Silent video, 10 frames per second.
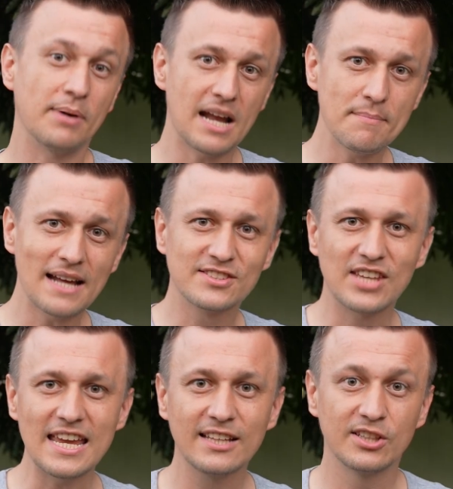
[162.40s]
But I'm not
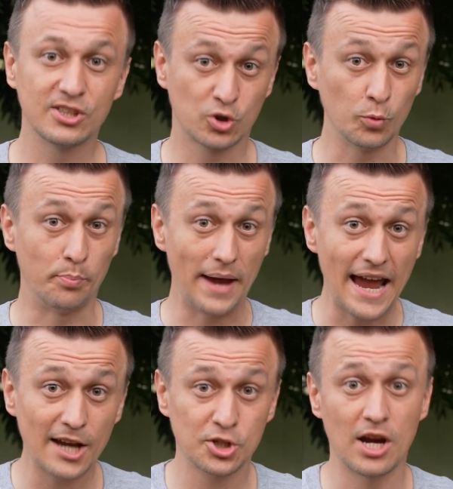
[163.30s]
saying this to
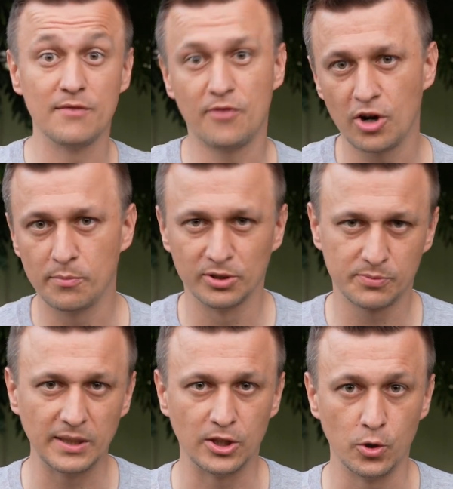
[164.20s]
bash on variable
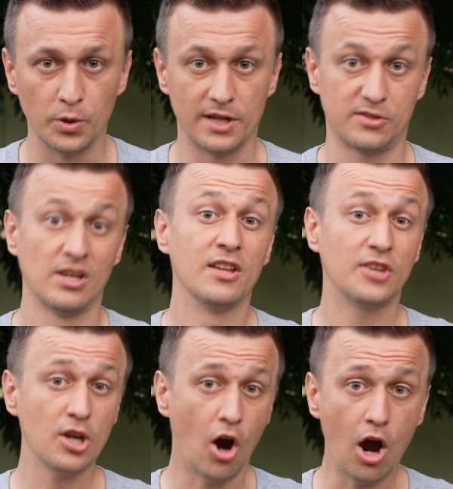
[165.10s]
speed units.
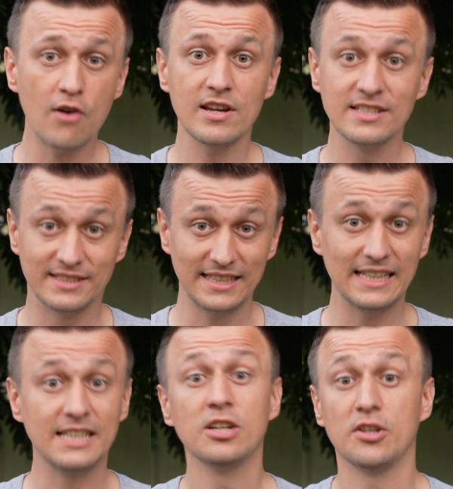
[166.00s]
They are
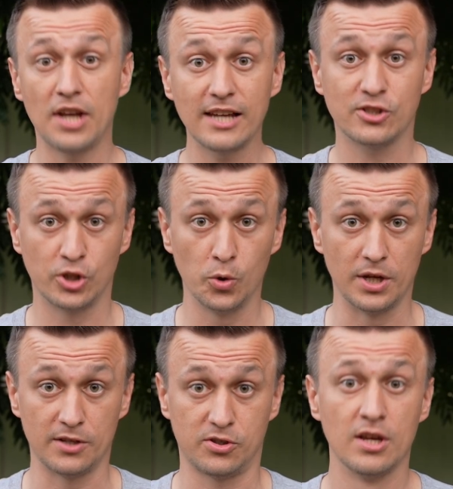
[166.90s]
indeed nice
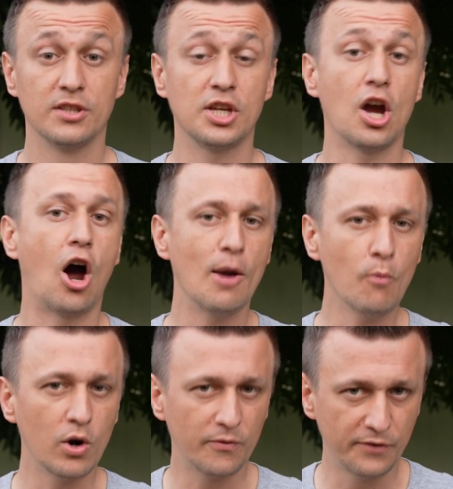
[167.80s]
units. They are
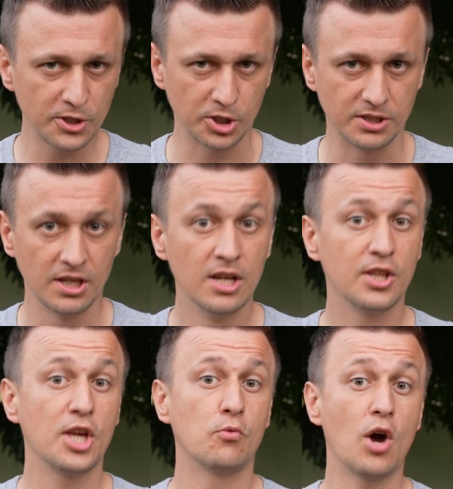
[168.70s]
more efficient,
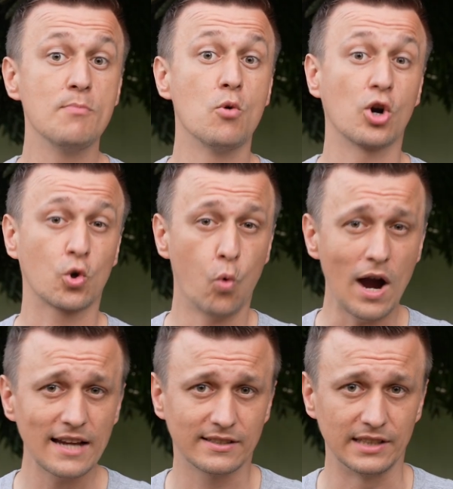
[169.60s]
they run more
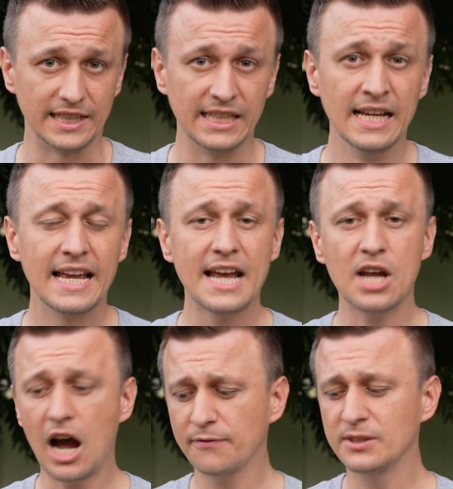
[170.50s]
quietly, and
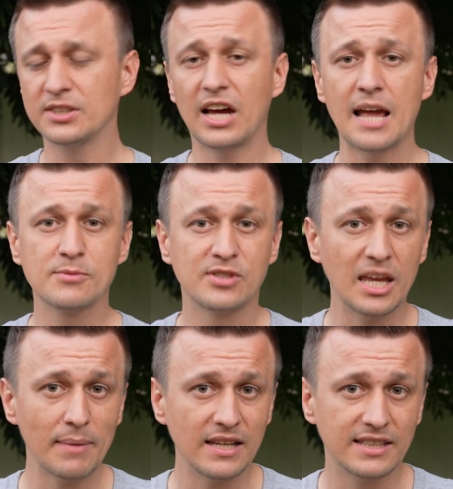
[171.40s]
oftentimes
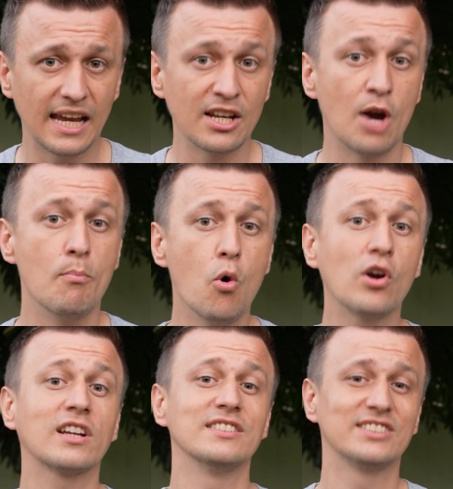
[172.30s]
they maintain a more
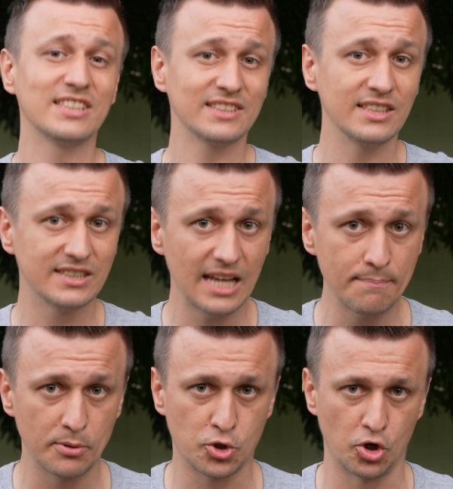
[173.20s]
consistent
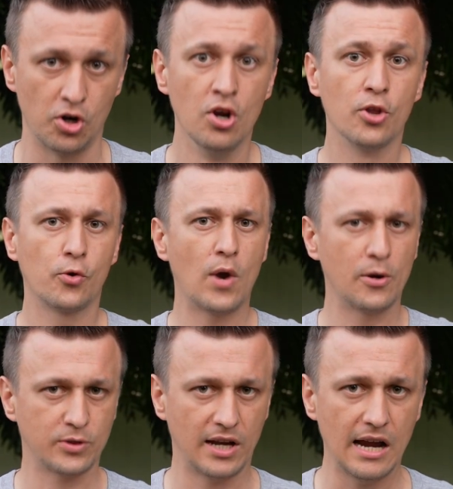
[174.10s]
temperature
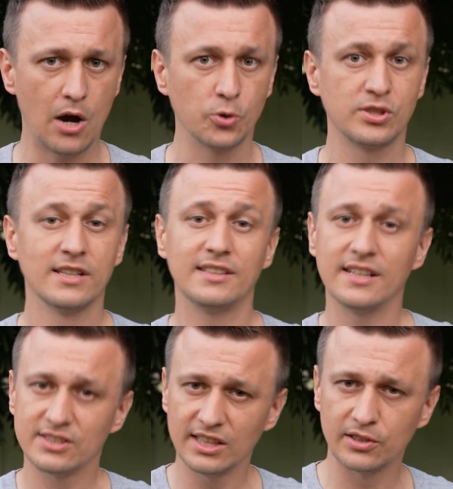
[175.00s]
throughout the house than
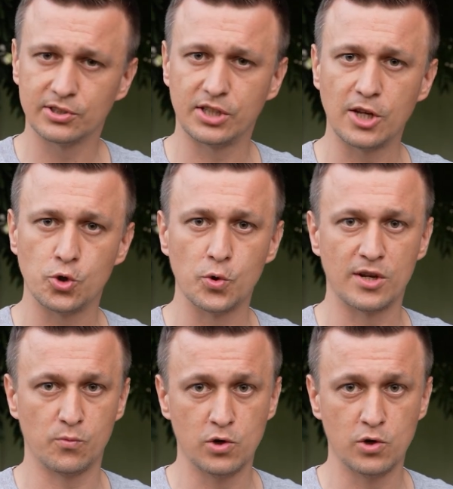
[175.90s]
a single stage unit